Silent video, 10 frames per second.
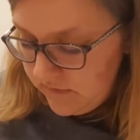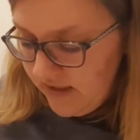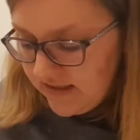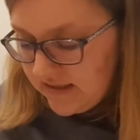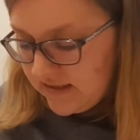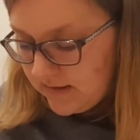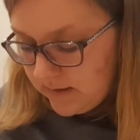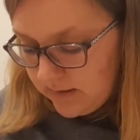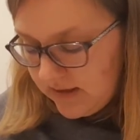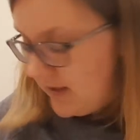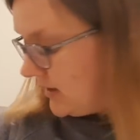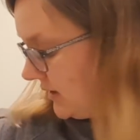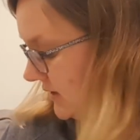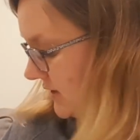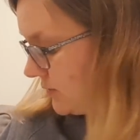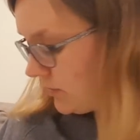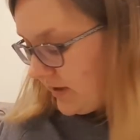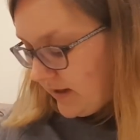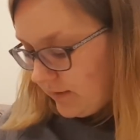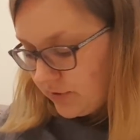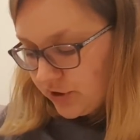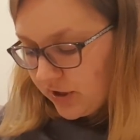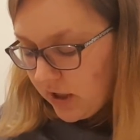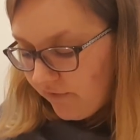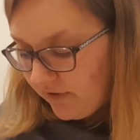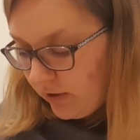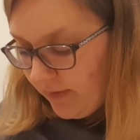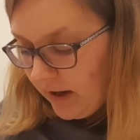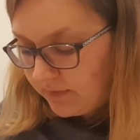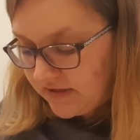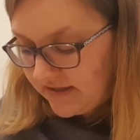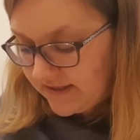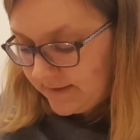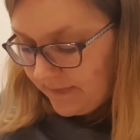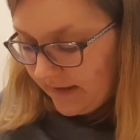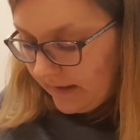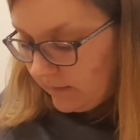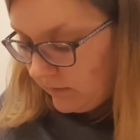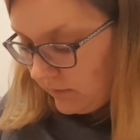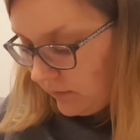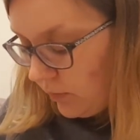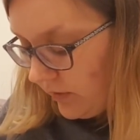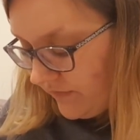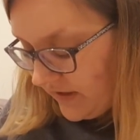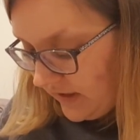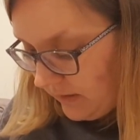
this is what I'm just going to cover a little bit up because I'll explain what I've done